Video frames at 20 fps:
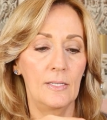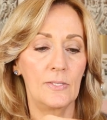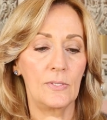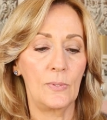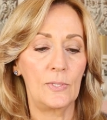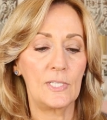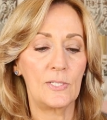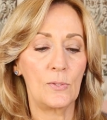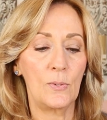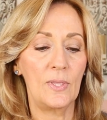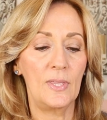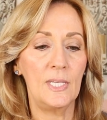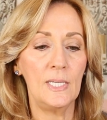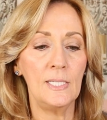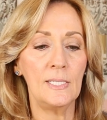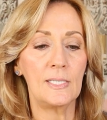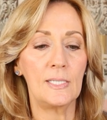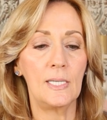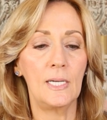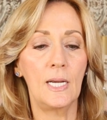So I saw
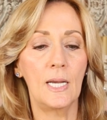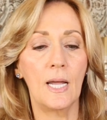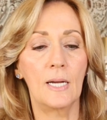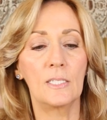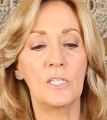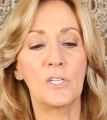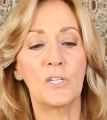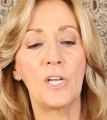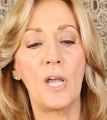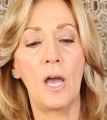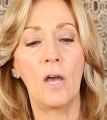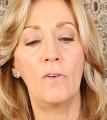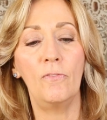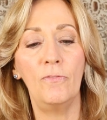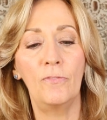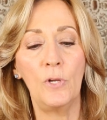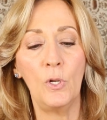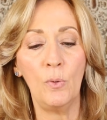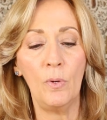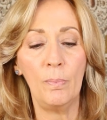this sitting on a
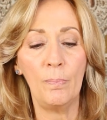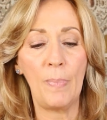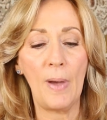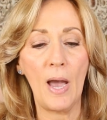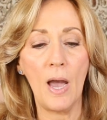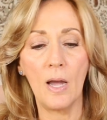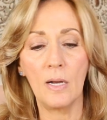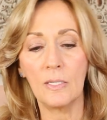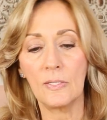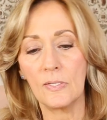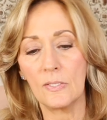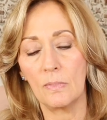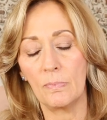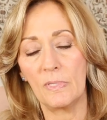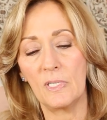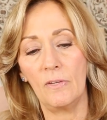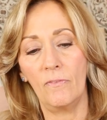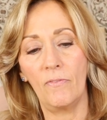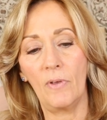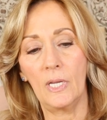shelf, new in box.
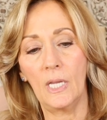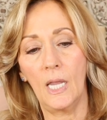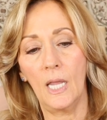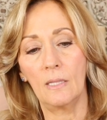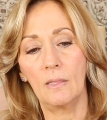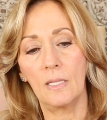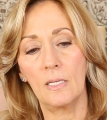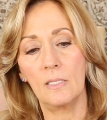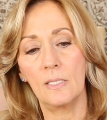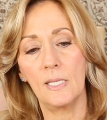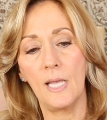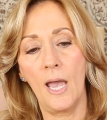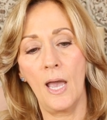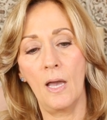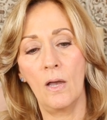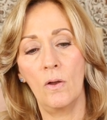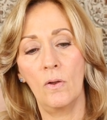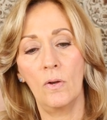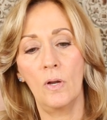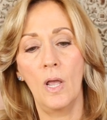Let's see if I can get this
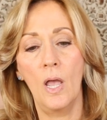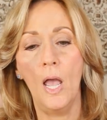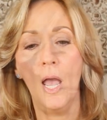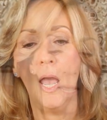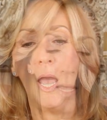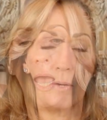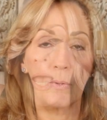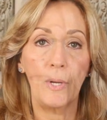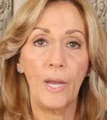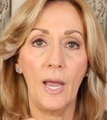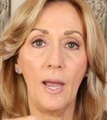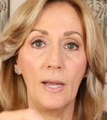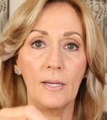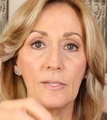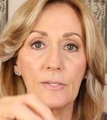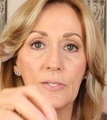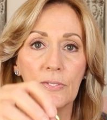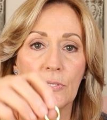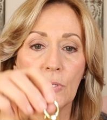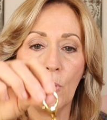out.
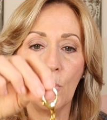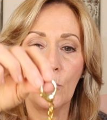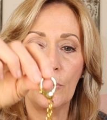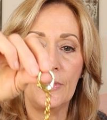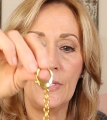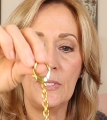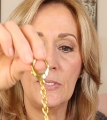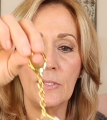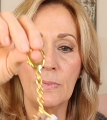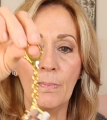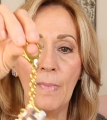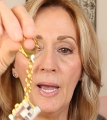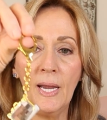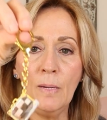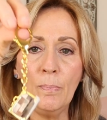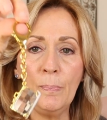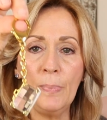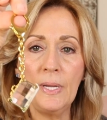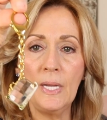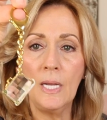Okay, so this
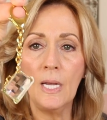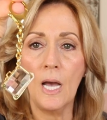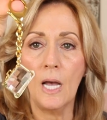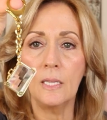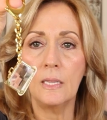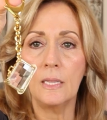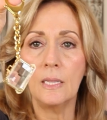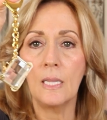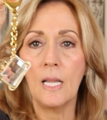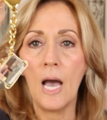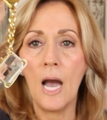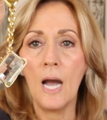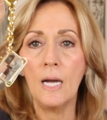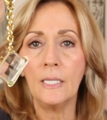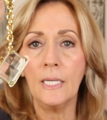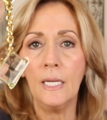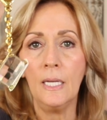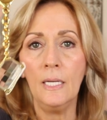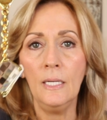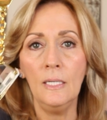might be a
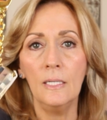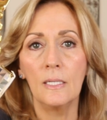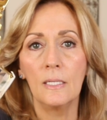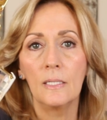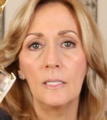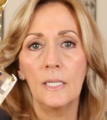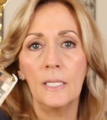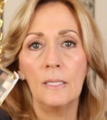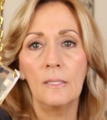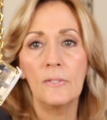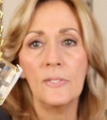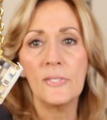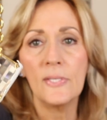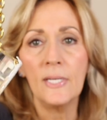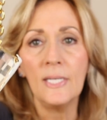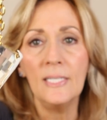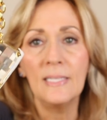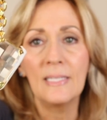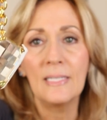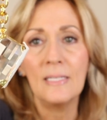locket. It looks
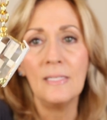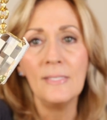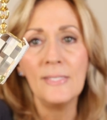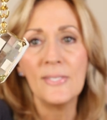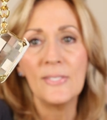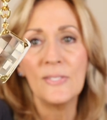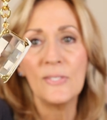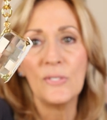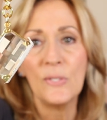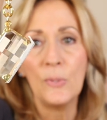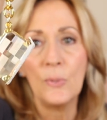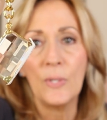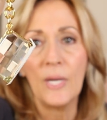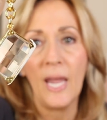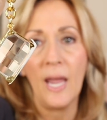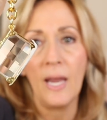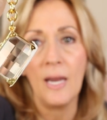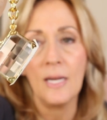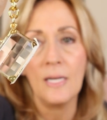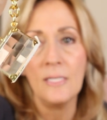like a little
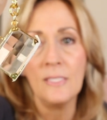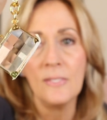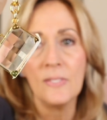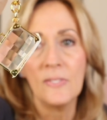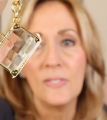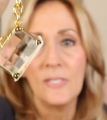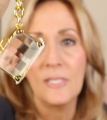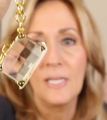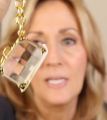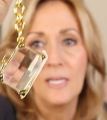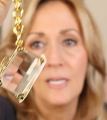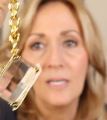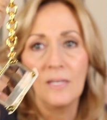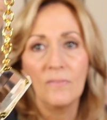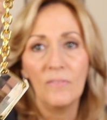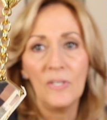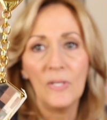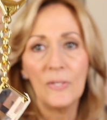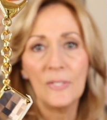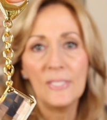suitcase,
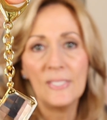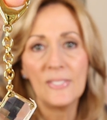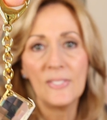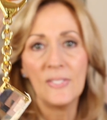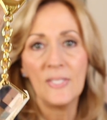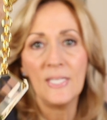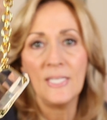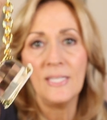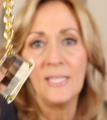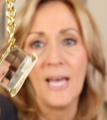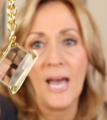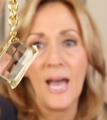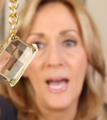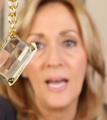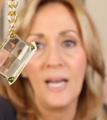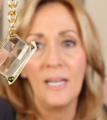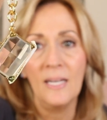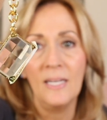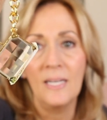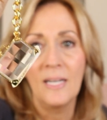if you can see
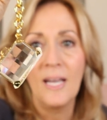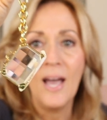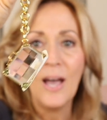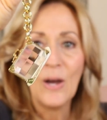that.